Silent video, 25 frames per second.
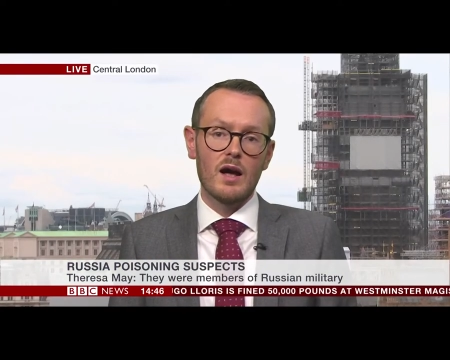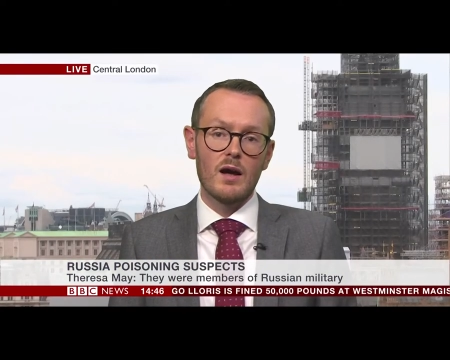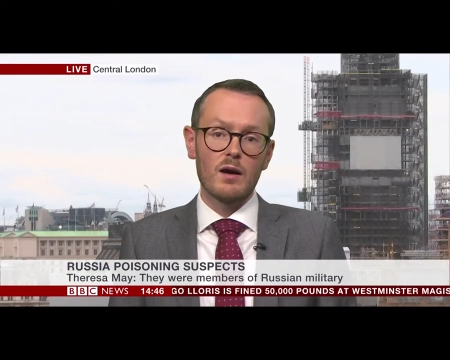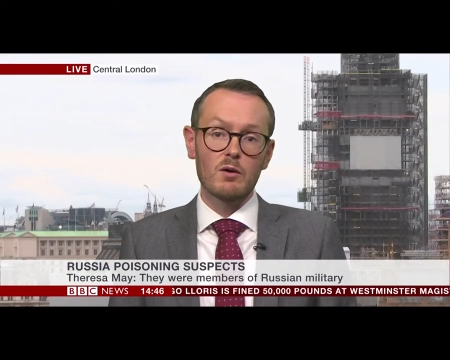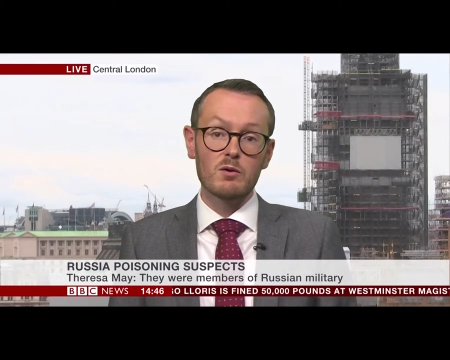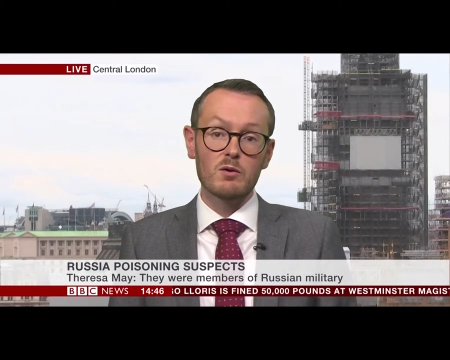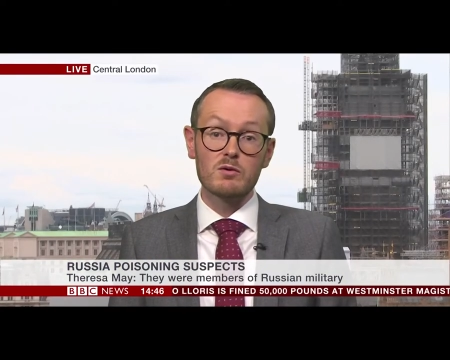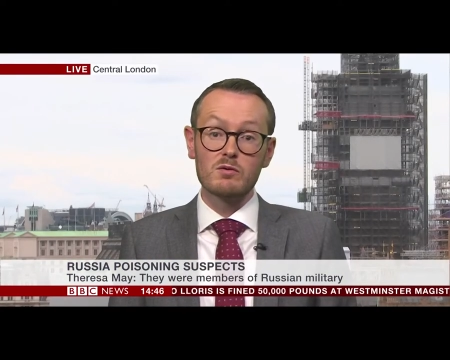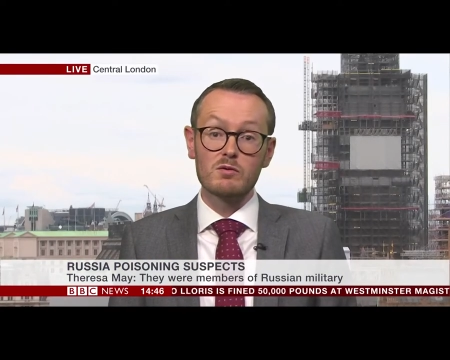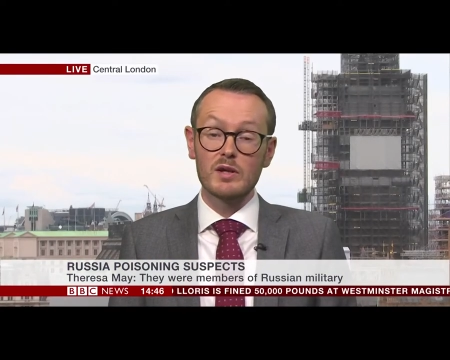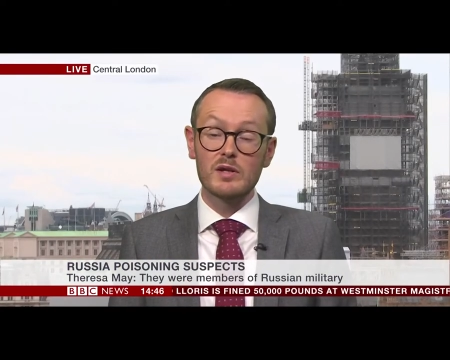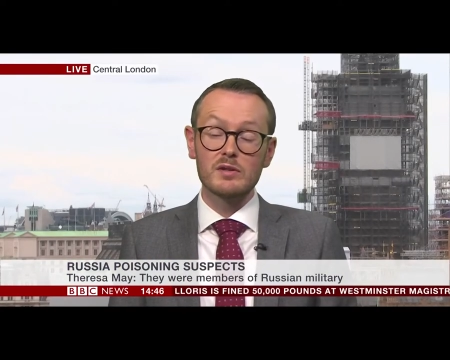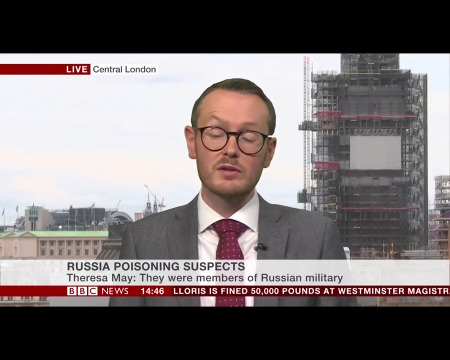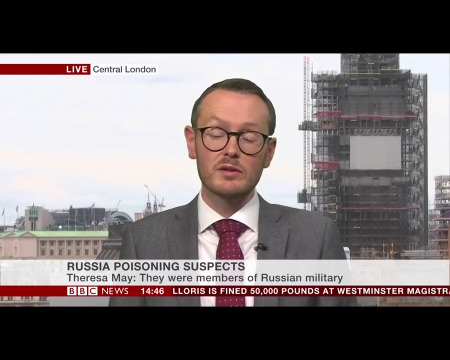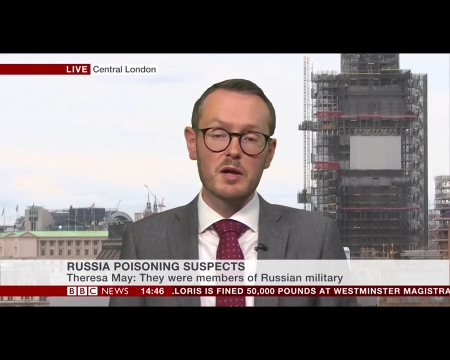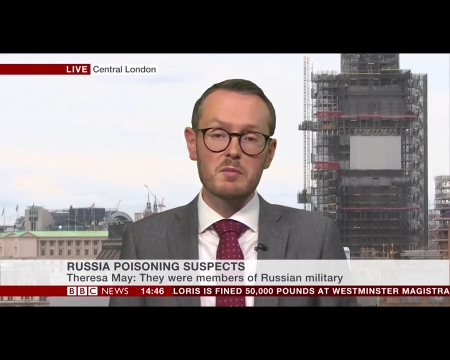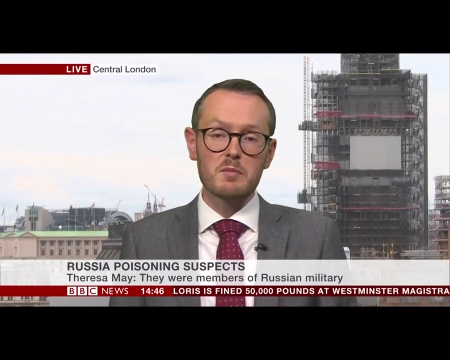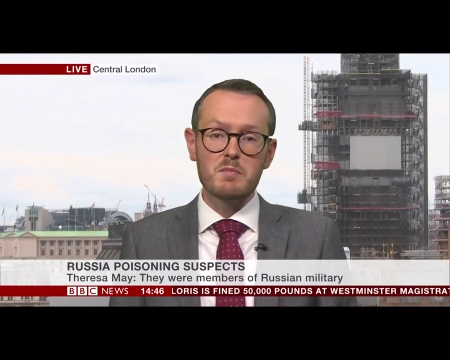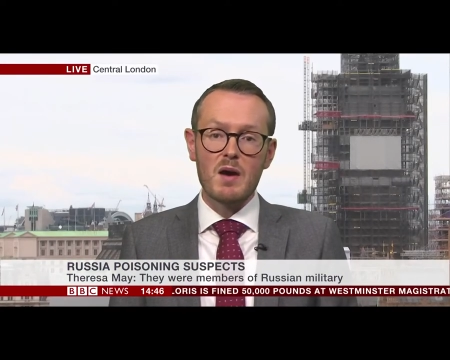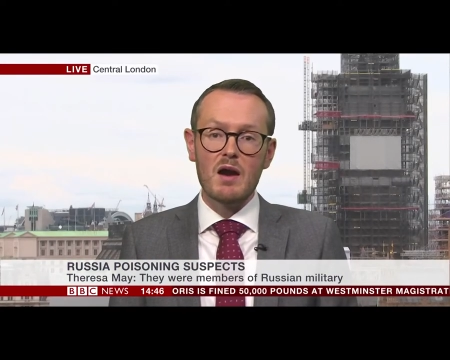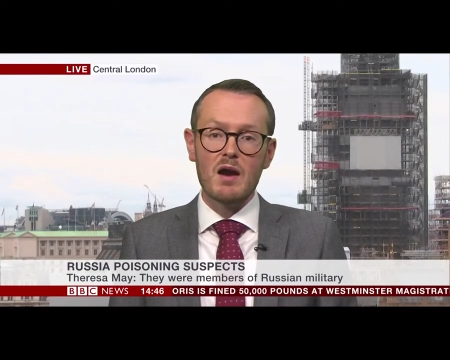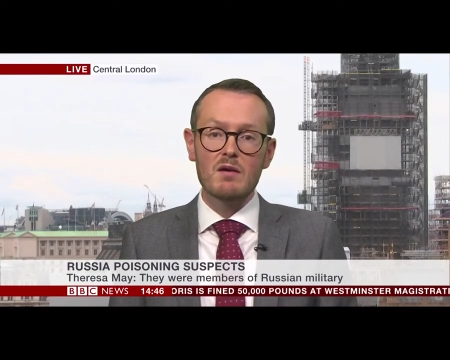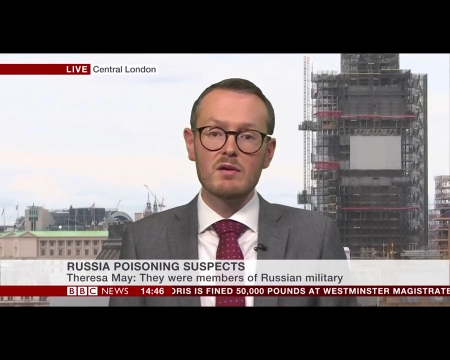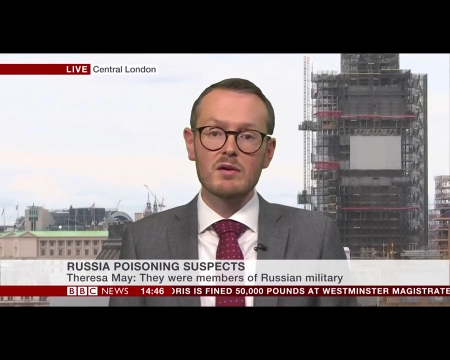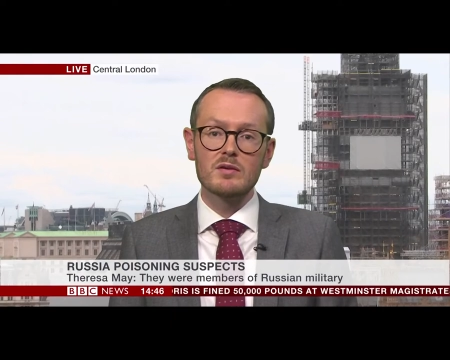or increasingly
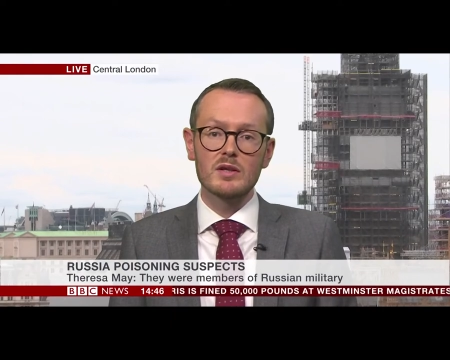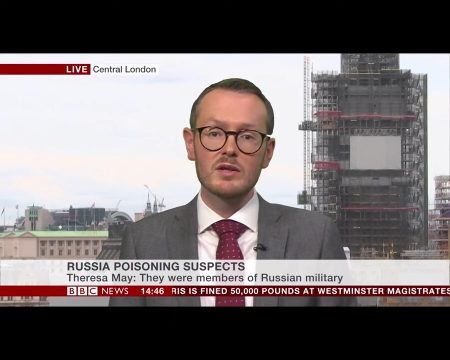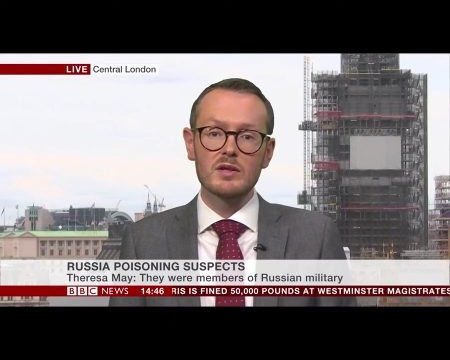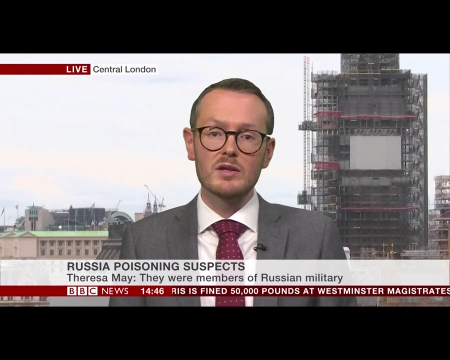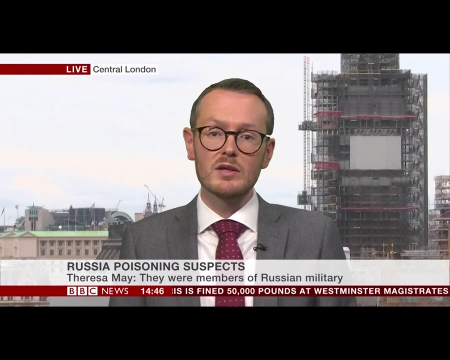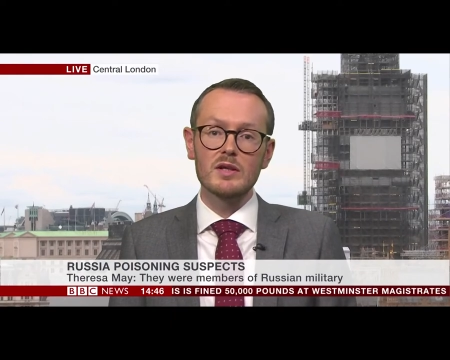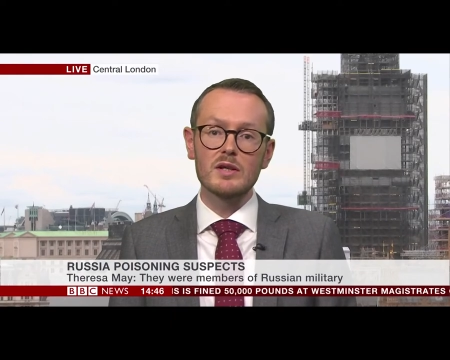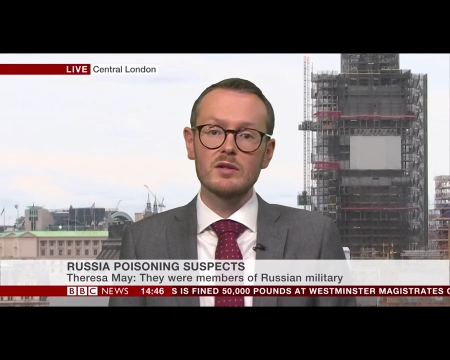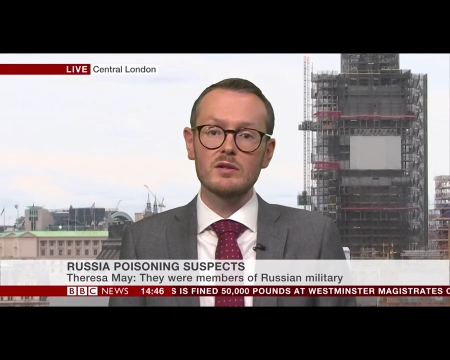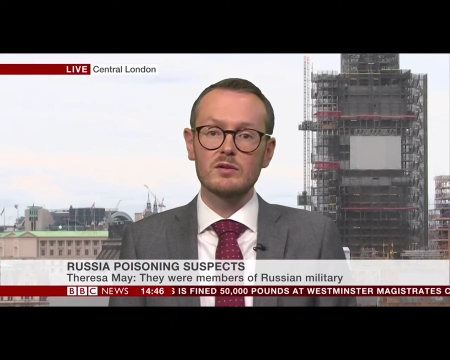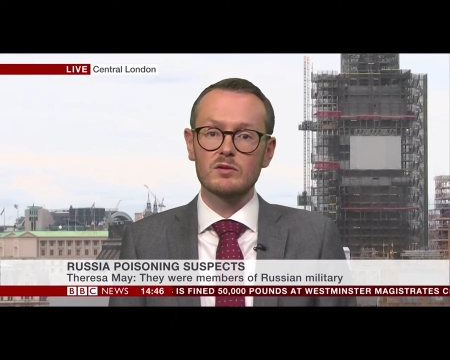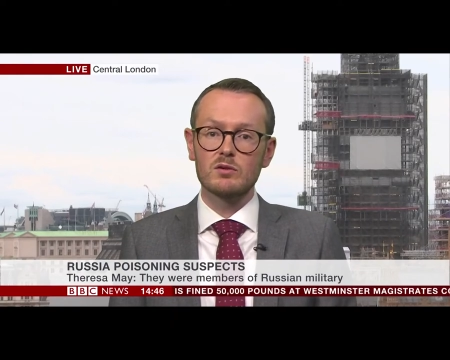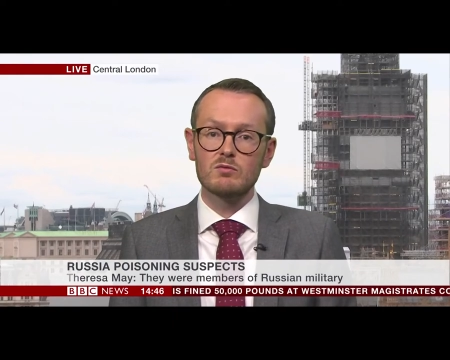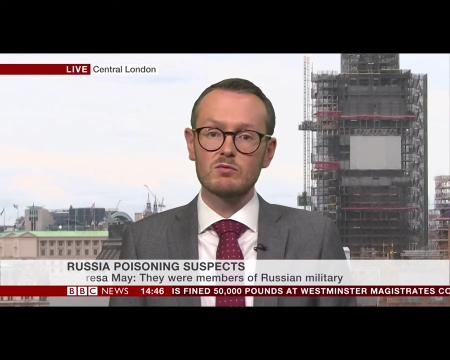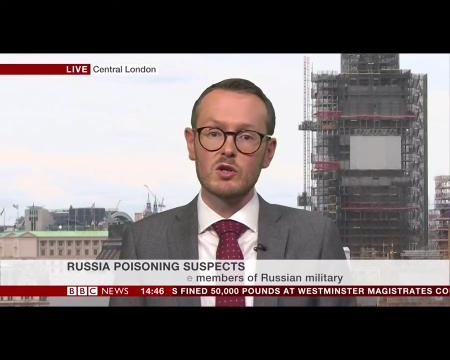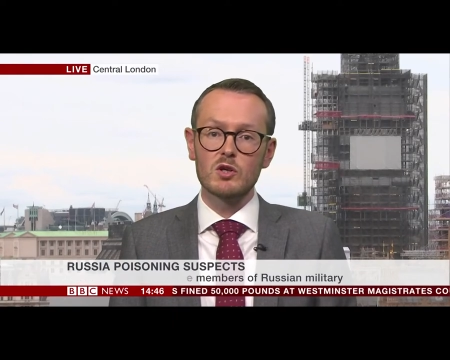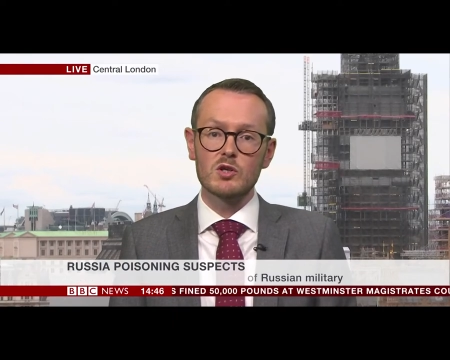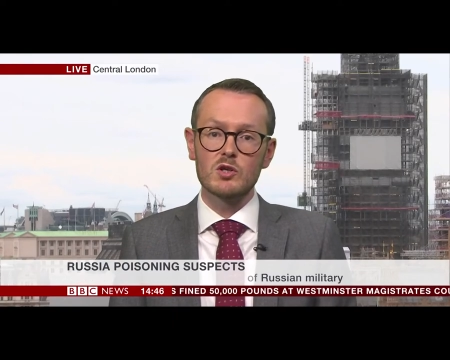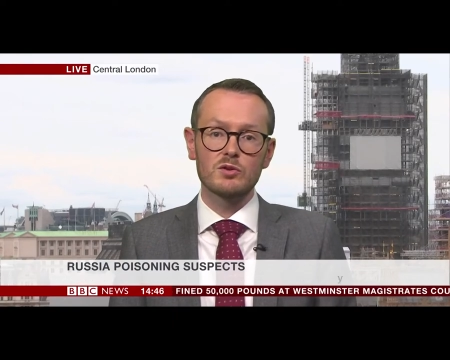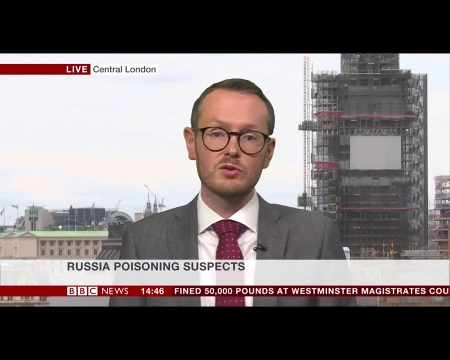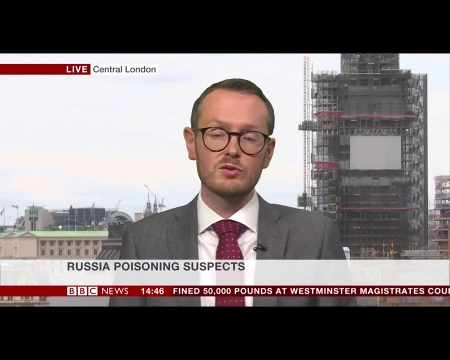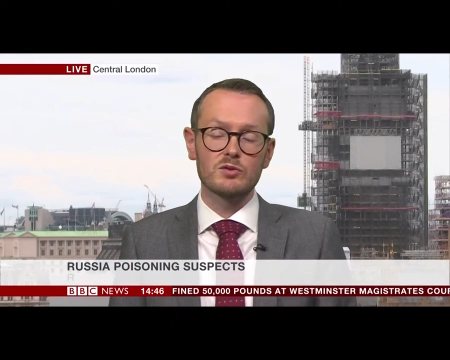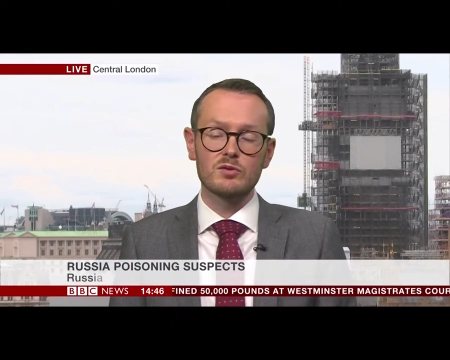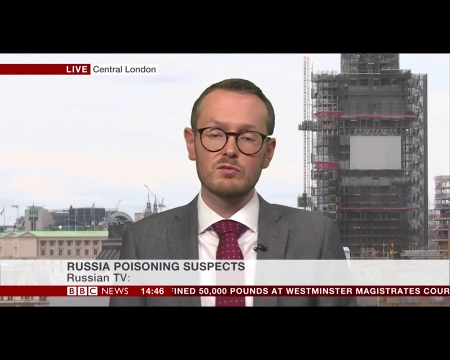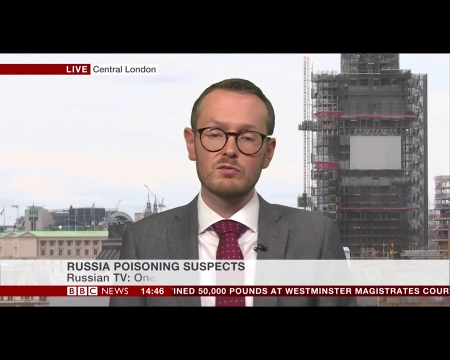apparent at least, that
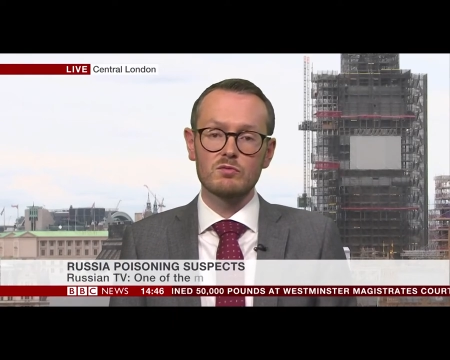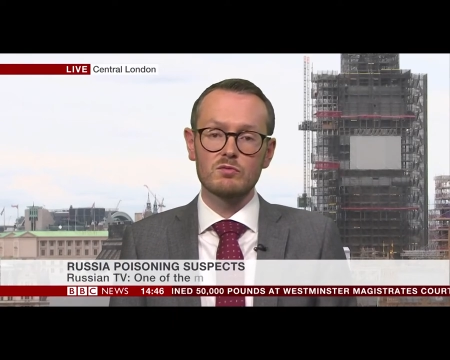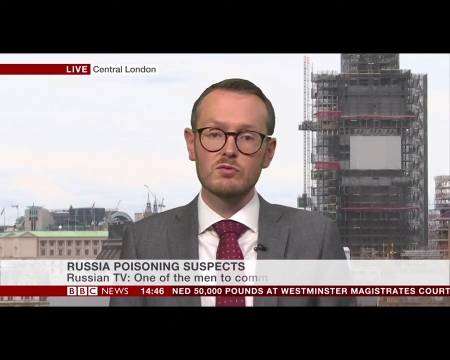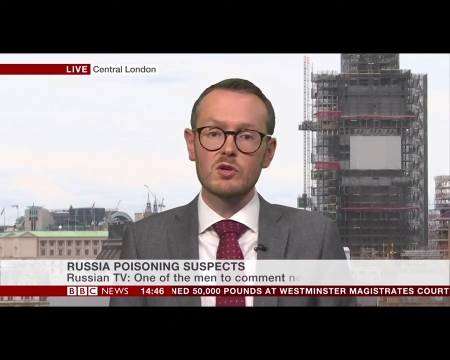Russia's,